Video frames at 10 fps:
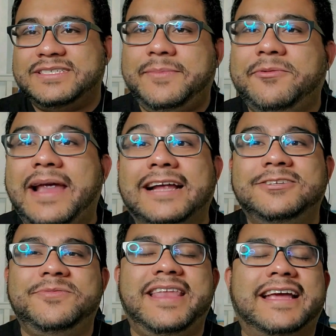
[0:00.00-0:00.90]
you want to see me
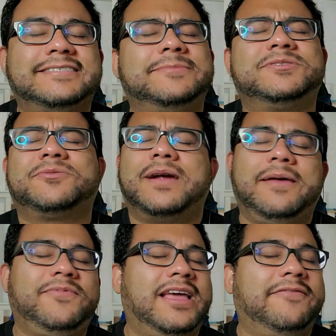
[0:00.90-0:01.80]
react to next,
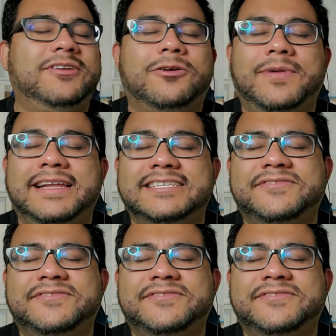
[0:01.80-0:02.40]
subscribe if you haven't already.